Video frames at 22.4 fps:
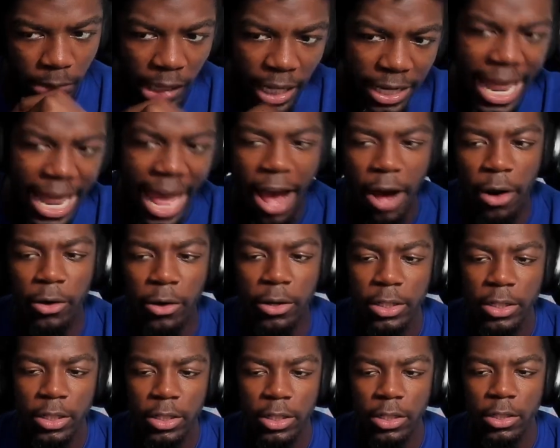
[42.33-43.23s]

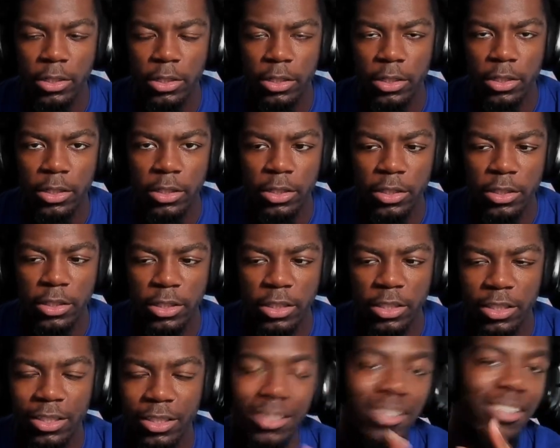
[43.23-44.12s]
Now,
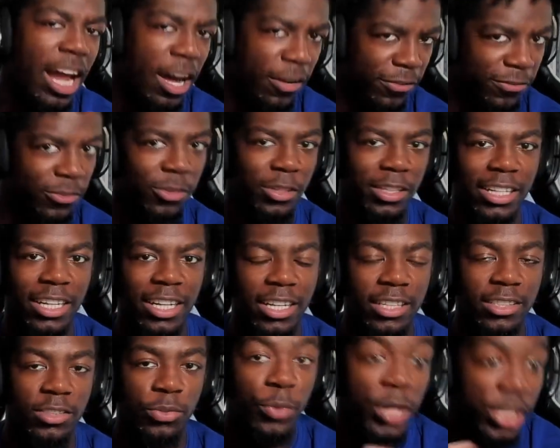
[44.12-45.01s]
you're not fooling
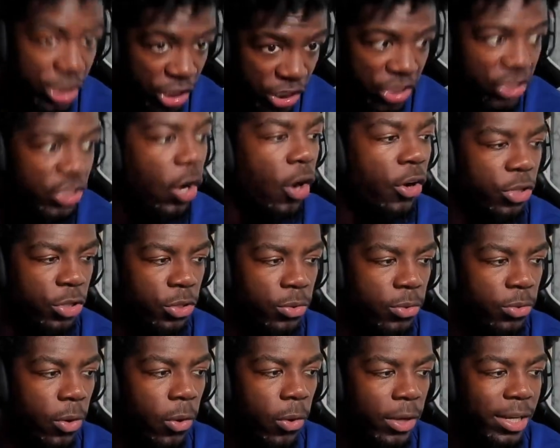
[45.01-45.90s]
us. We just saw
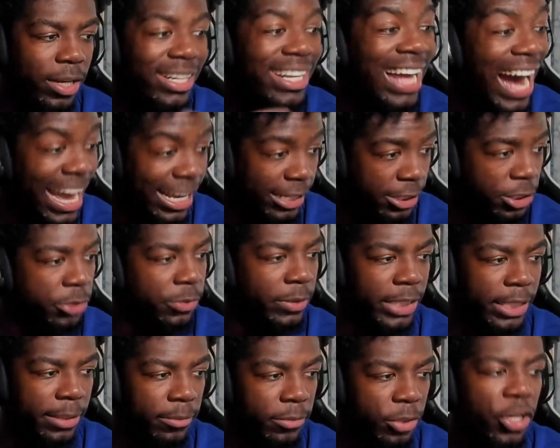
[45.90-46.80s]
you on Kai
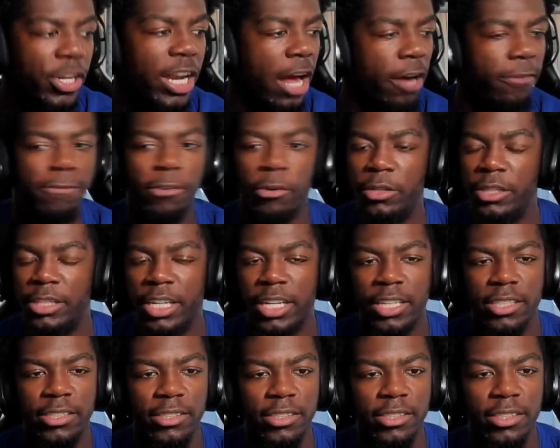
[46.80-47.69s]
stream. You're not fooling
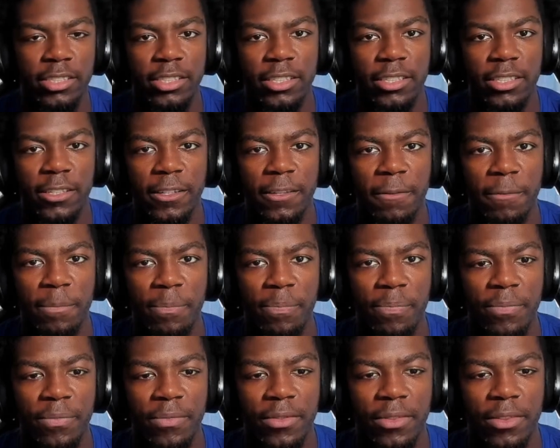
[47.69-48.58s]
us.
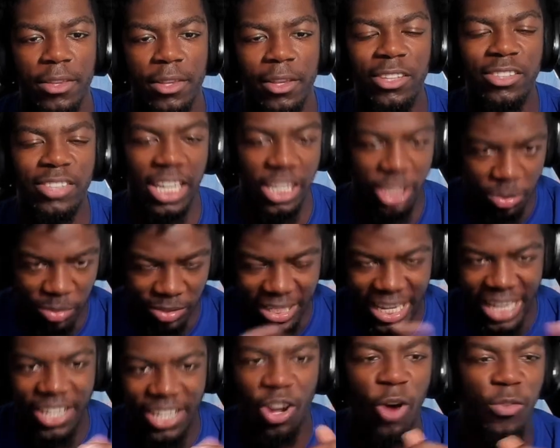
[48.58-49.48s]
You said you was
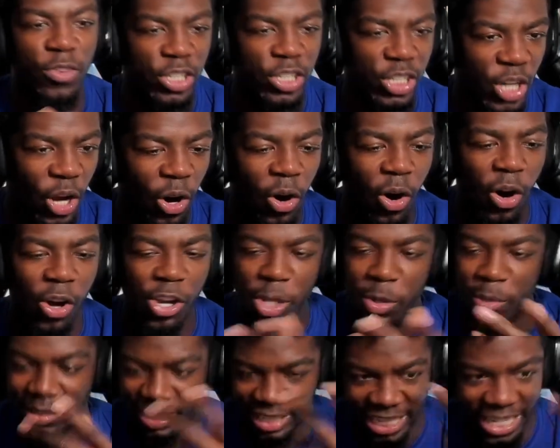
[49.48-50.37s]
getting over a cold.
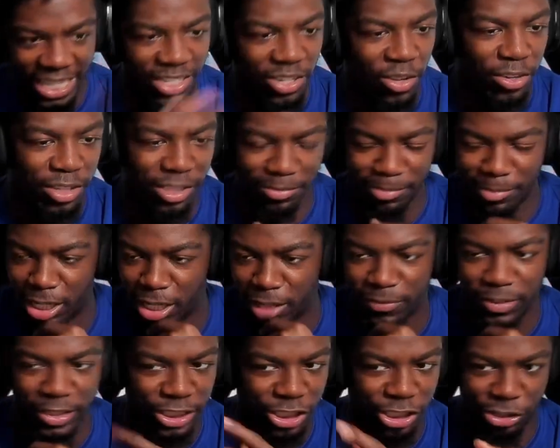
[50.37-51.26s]
You was eating on this
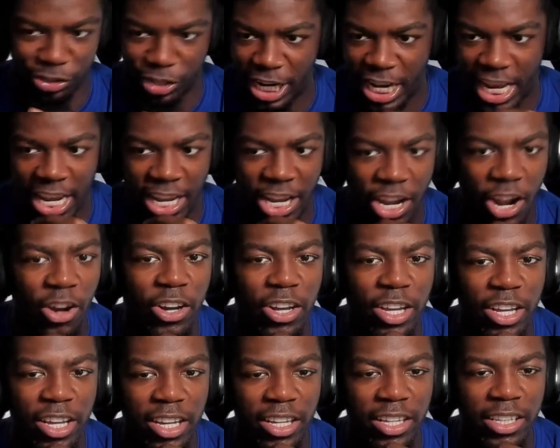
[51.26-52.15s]
motherfucking stream. You know,
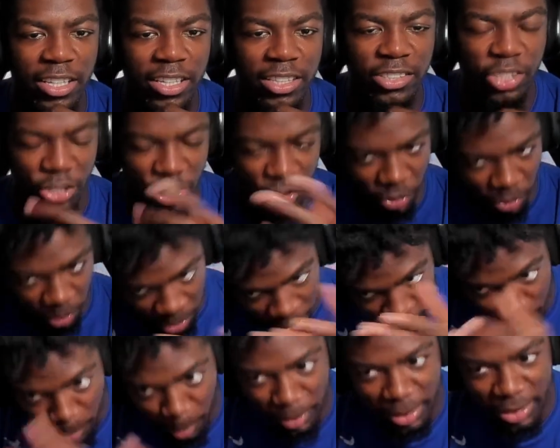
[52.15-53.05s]
so you gonna
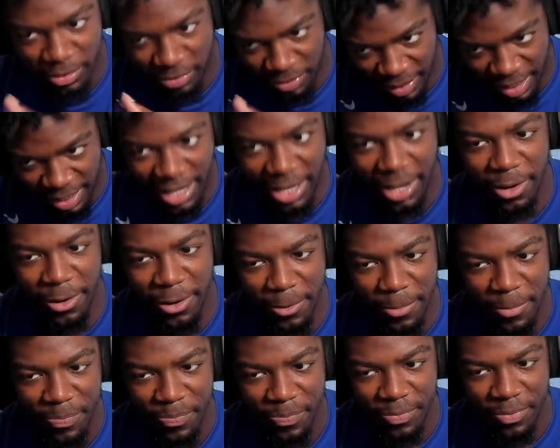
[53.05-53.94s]
come on this video,
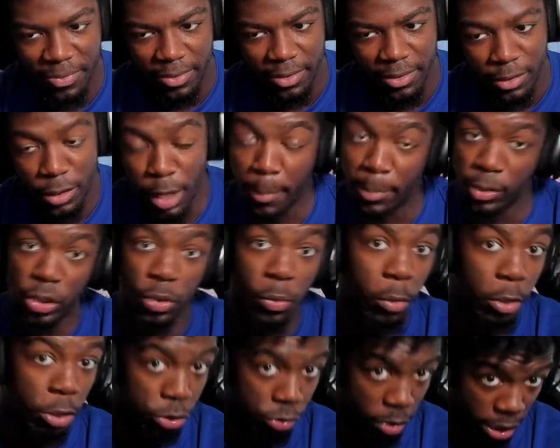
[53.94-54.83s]
number
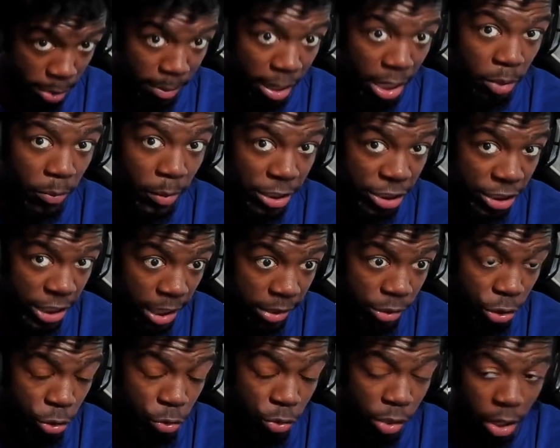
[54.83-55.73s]
two on trending, by the way.
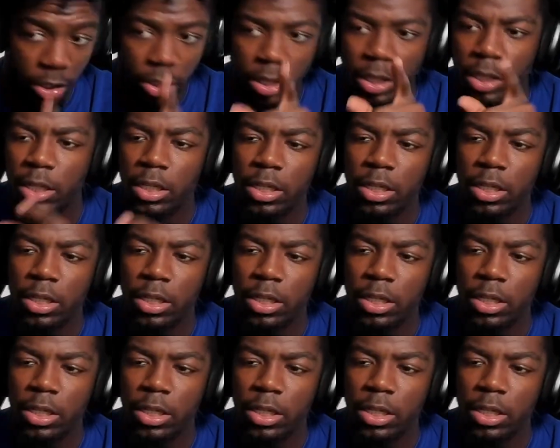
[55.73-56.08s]
Shout out to you, girl.